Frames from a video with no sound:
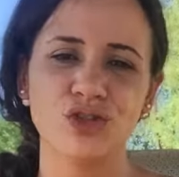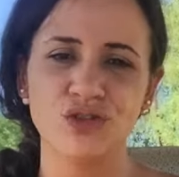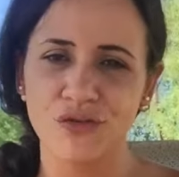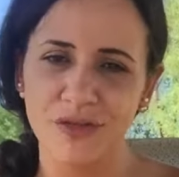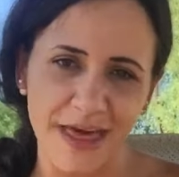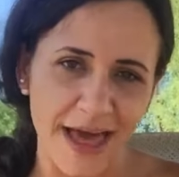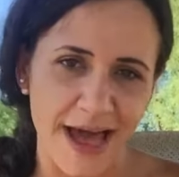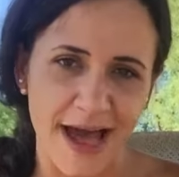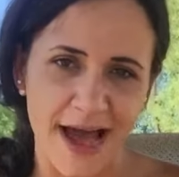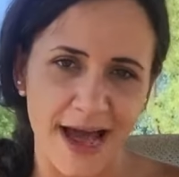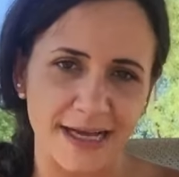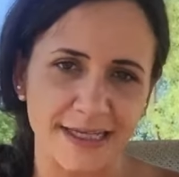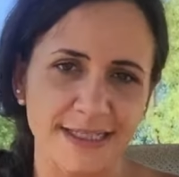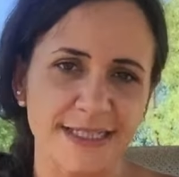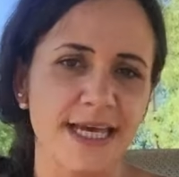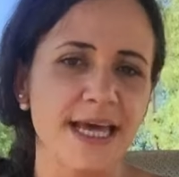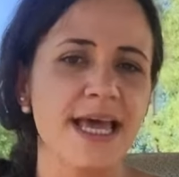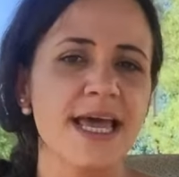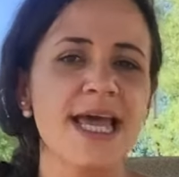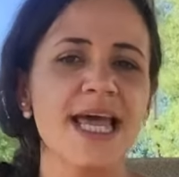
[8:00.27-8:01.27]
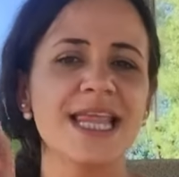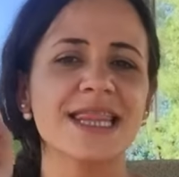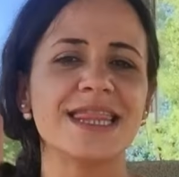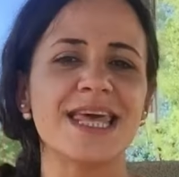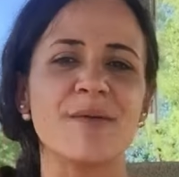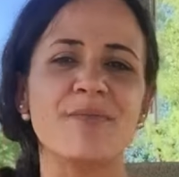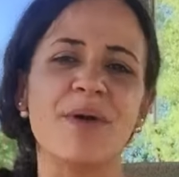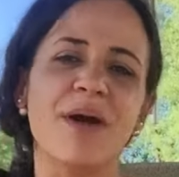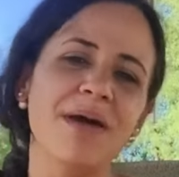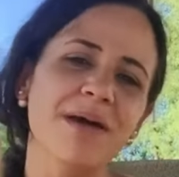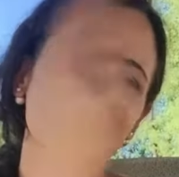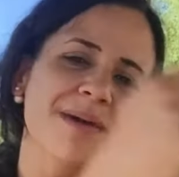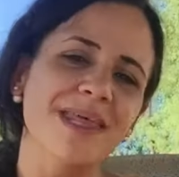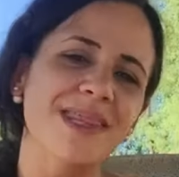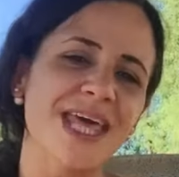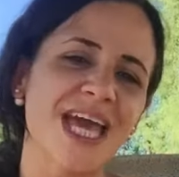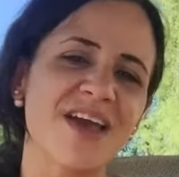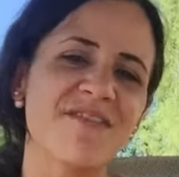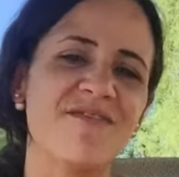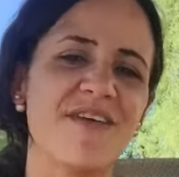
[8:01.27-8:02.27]
you that, they probably made
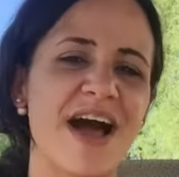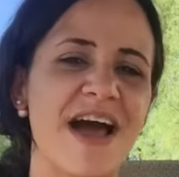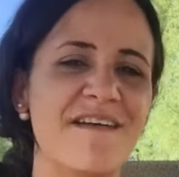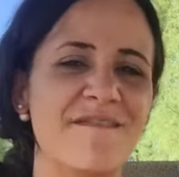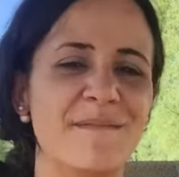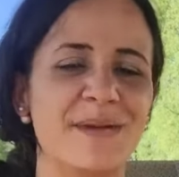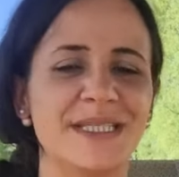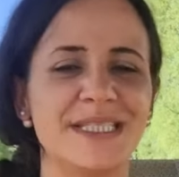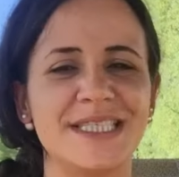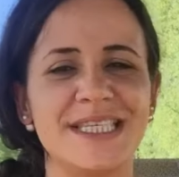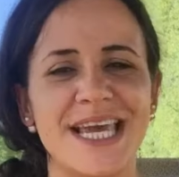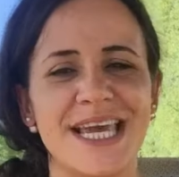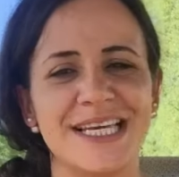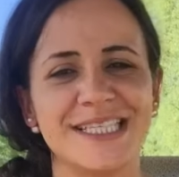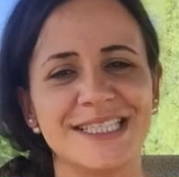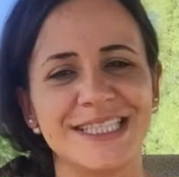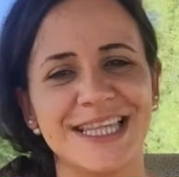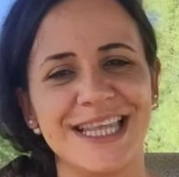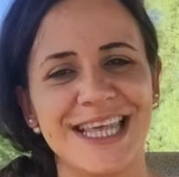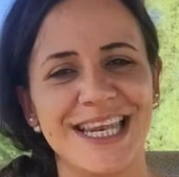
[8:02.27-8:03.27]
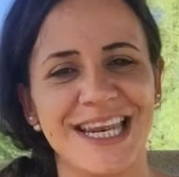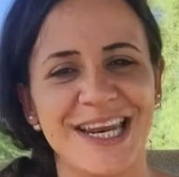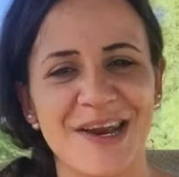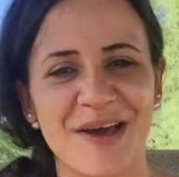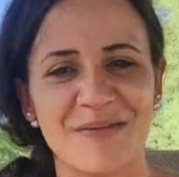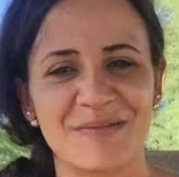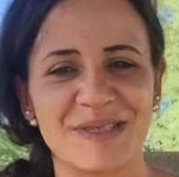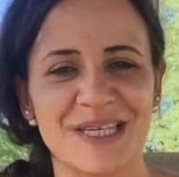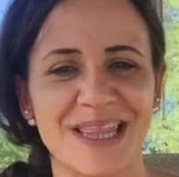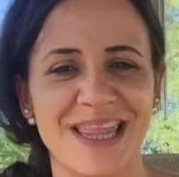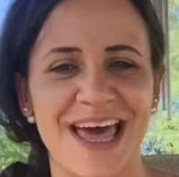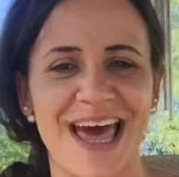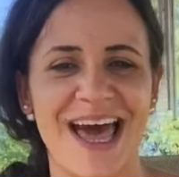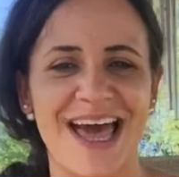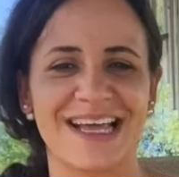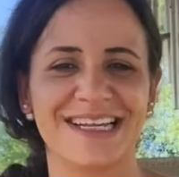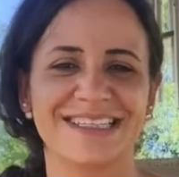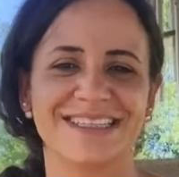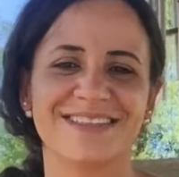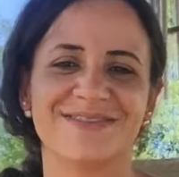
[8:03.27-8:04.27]
like 5 mistakes leading up to
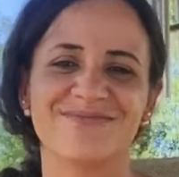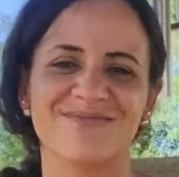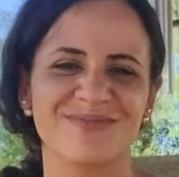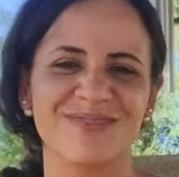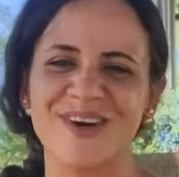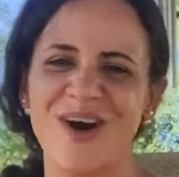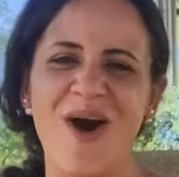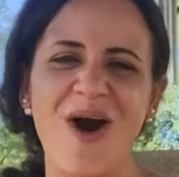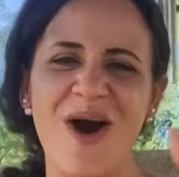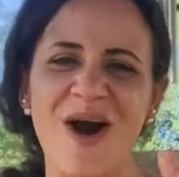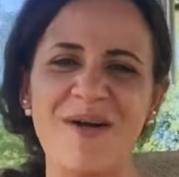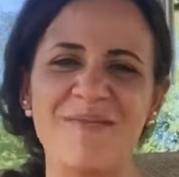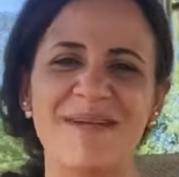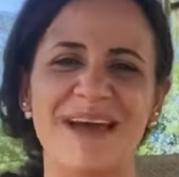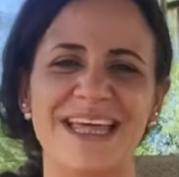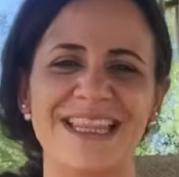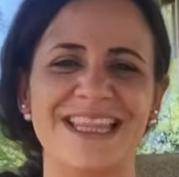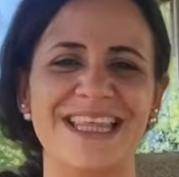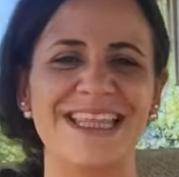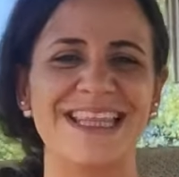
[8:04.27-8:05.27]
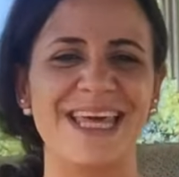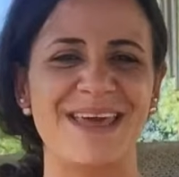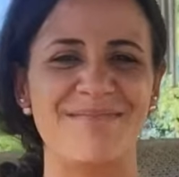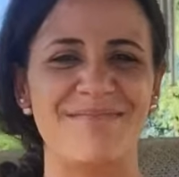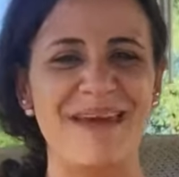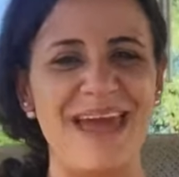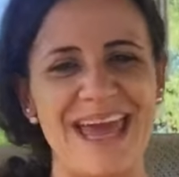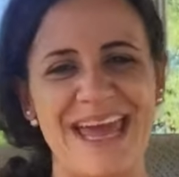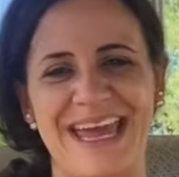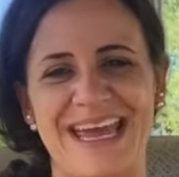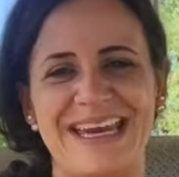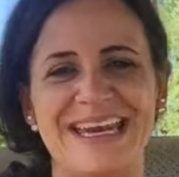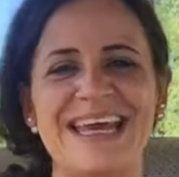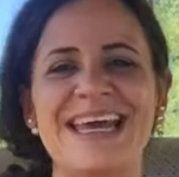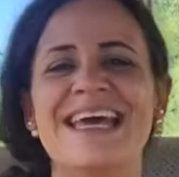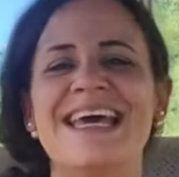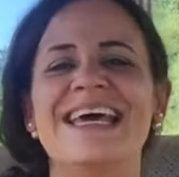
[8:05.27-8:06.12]
that comment that they made.